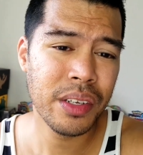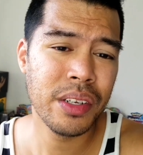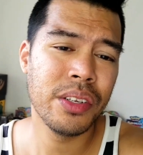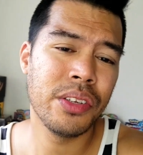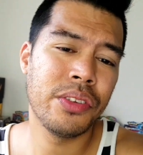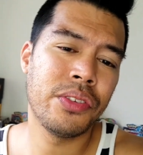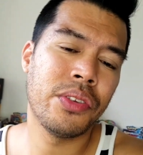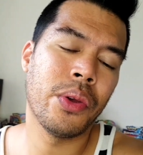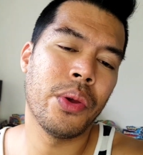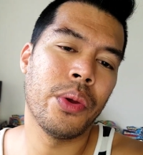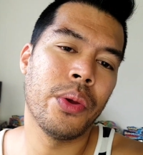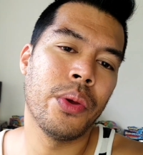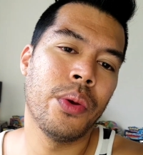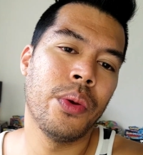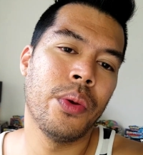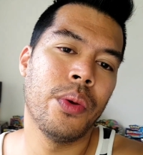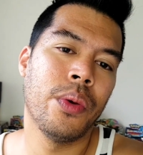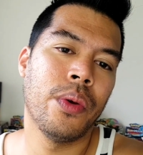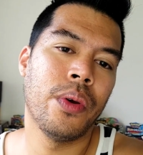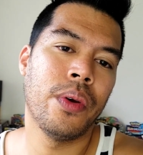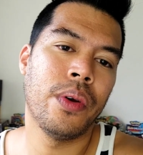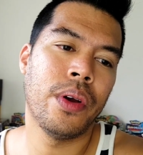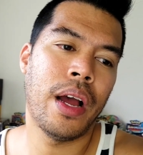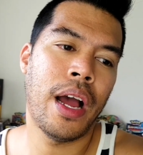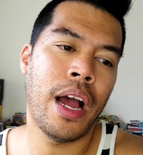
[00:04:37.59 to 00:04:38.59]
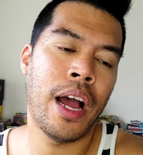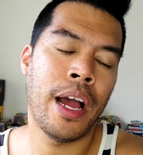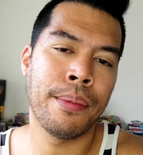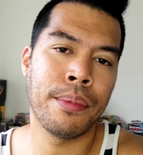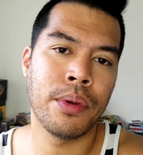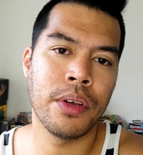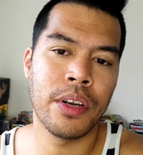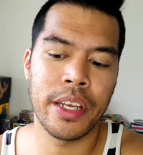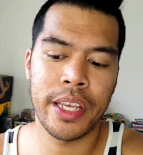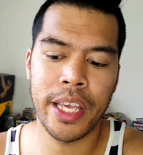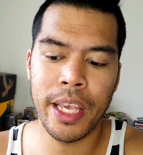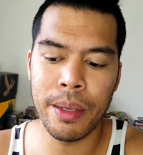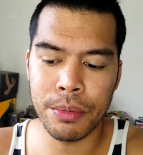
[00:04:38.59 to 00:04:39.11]
So I'm
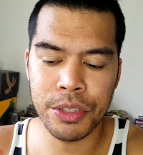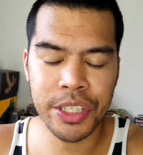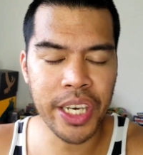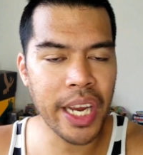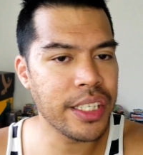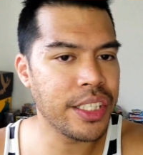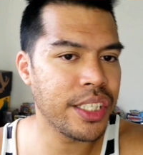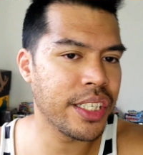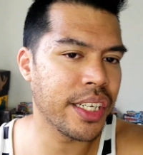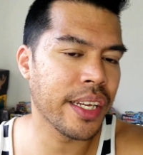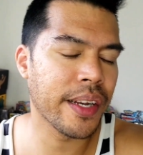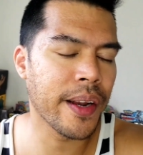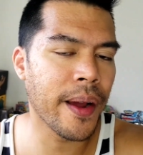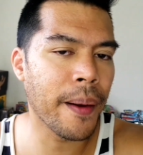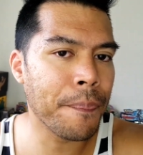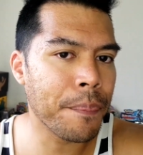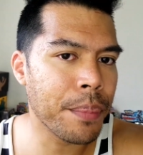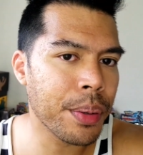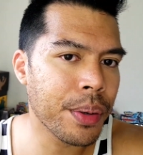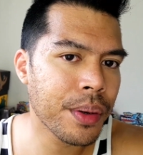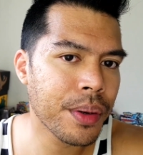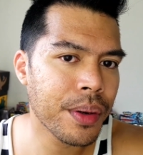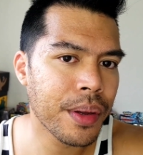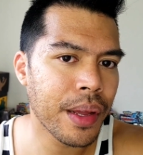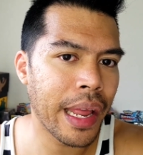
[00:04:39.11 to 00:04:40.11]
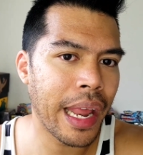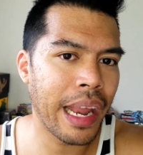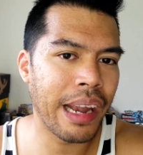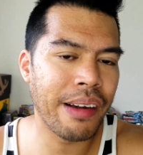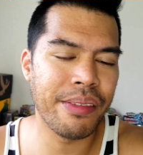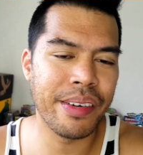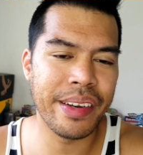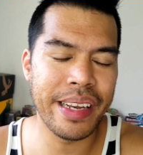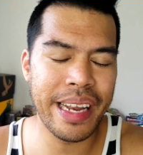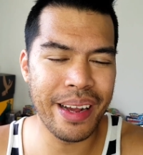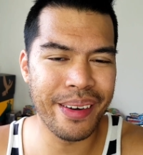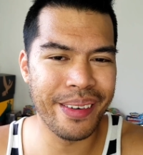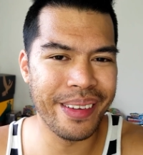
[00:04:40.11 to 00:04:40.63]
going to keep changing it up
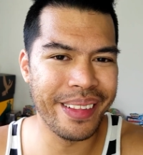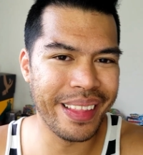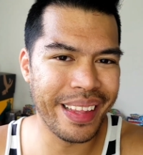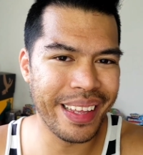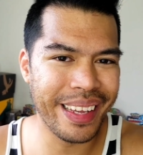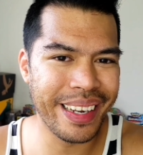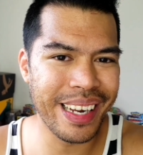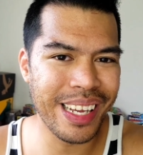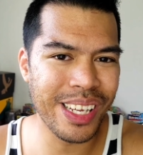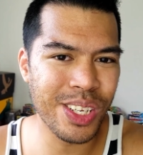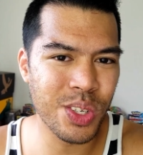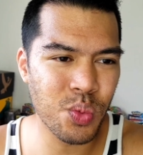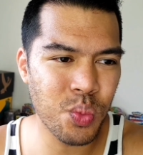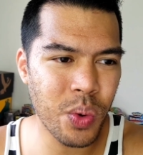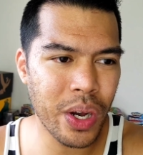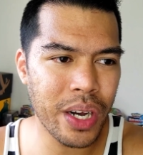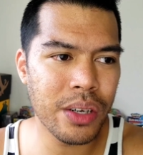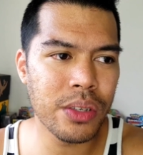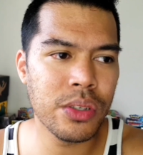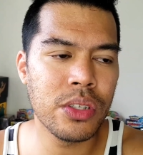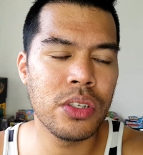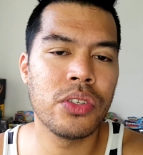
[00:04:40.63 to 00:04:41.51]
every now and then as well.